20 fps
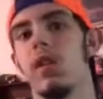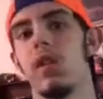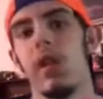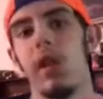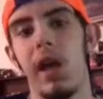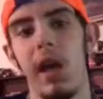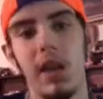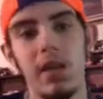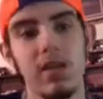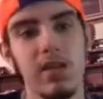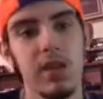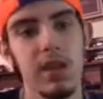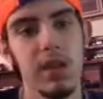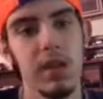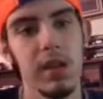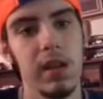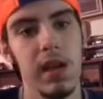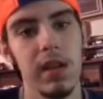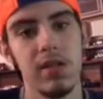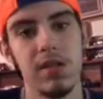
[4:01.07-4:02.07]
last
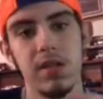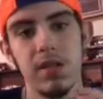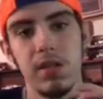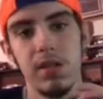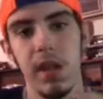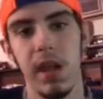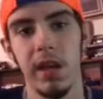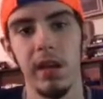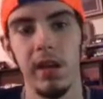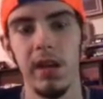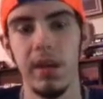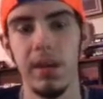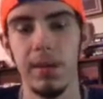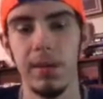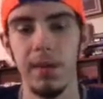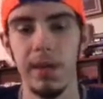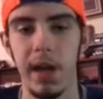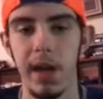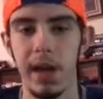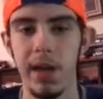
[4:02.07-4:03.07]
year that that,
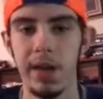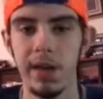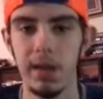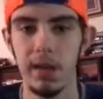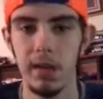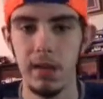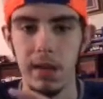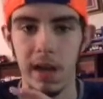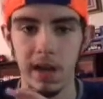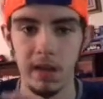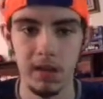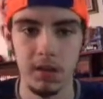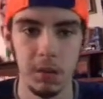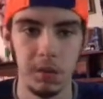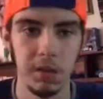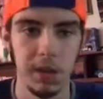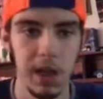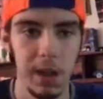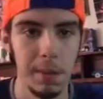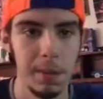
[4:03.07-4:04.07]
did, that, that I
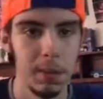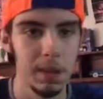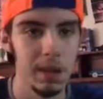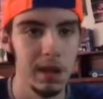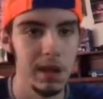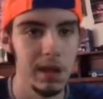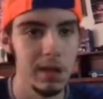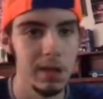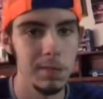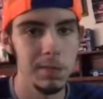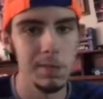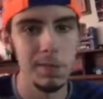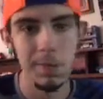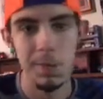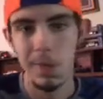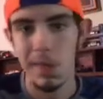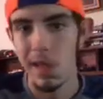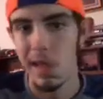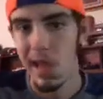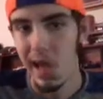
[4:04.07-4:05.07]
showed the camo can,
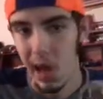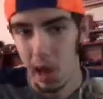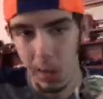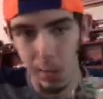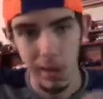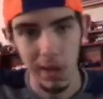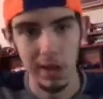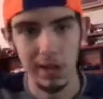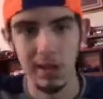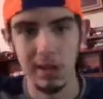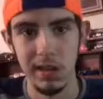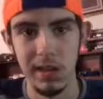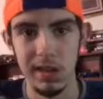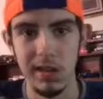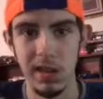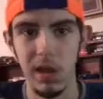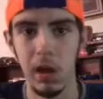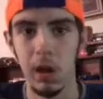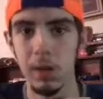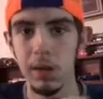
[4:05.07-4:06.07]
I really like the
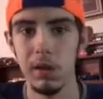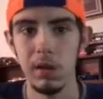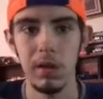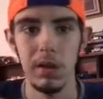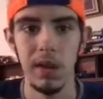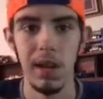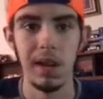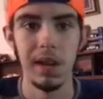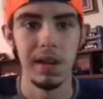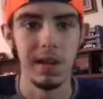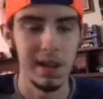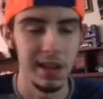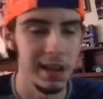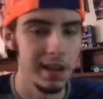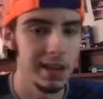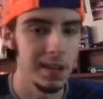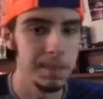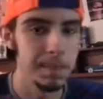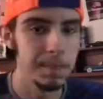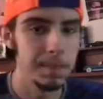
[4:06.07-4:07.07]
detail. I hope they do that
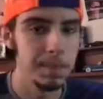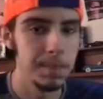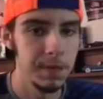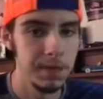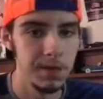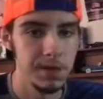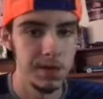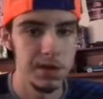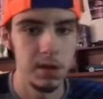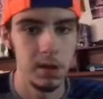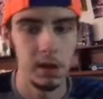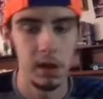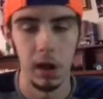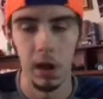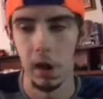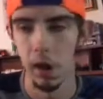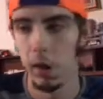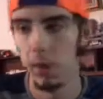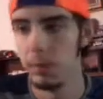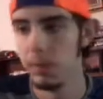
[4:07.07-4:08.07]
again this year.
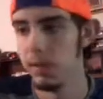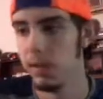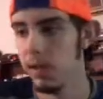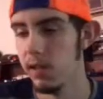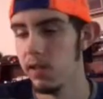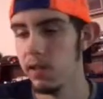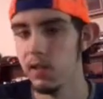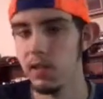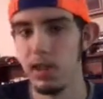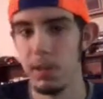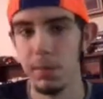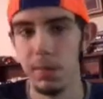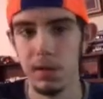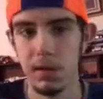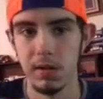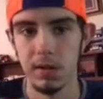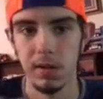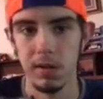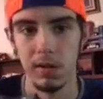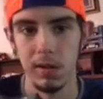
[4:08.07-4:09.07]
I hope they just keep
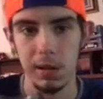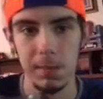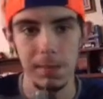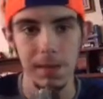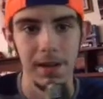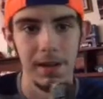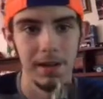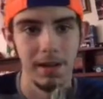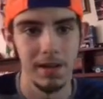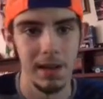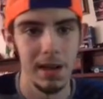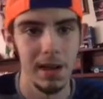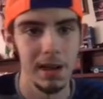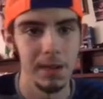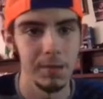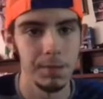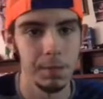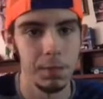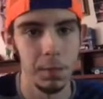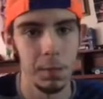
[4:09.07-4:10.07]
this keep that
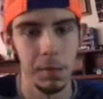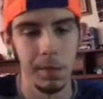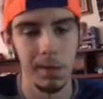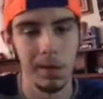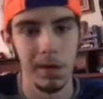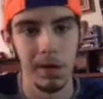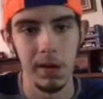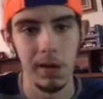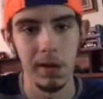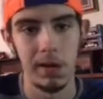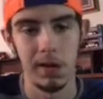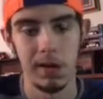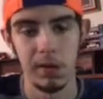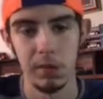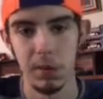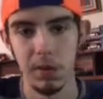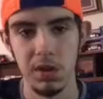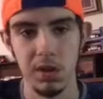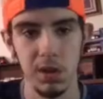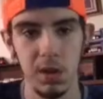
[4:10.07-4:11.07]
design for one year and then
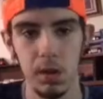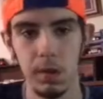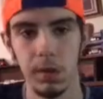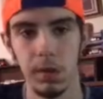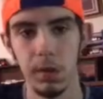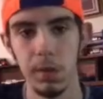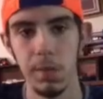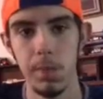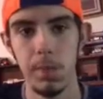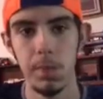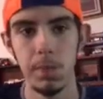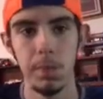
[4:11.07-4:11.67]
switch it over.